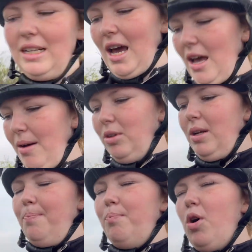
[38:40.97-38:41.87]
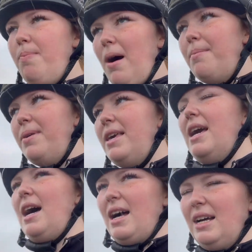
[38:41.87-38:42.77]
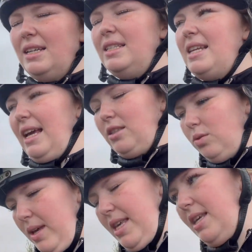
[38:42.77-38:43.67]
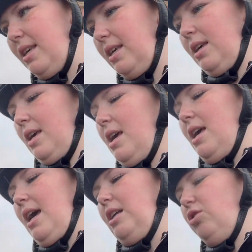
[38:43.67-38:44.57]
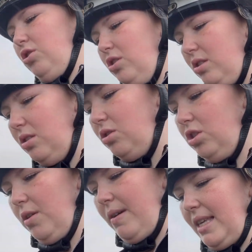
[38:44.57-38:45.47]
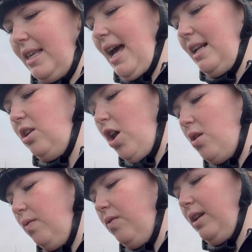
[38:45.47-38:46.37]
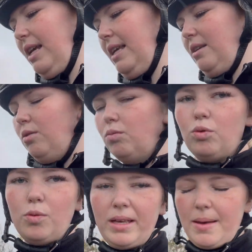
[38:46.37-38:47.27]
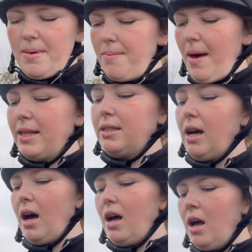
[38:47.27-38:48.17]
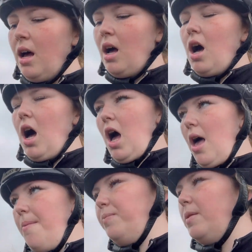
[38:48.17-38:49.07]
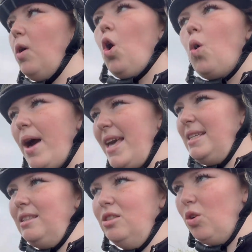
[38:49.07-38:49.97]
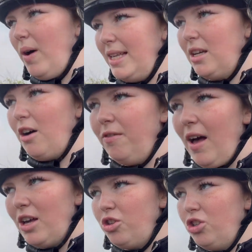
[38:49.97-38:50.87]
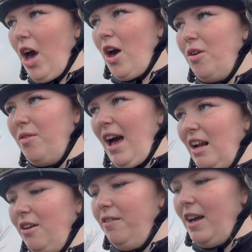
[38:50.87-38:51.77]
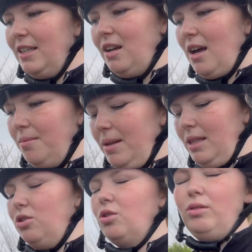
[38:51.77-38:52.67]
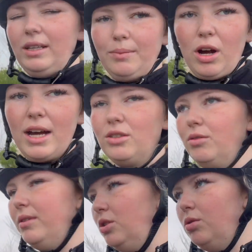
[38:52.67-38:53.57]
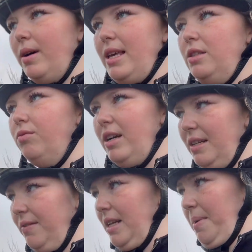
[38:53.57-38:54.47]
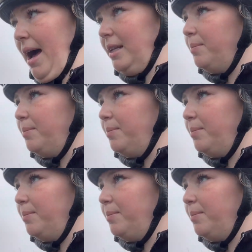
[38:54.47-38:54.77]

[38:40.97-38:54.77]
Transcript: I'm gonna pop up here next week and just do it again, and hopefully we'll be a bit better. But always our first show and our first time in the schooling bridal is always really bad.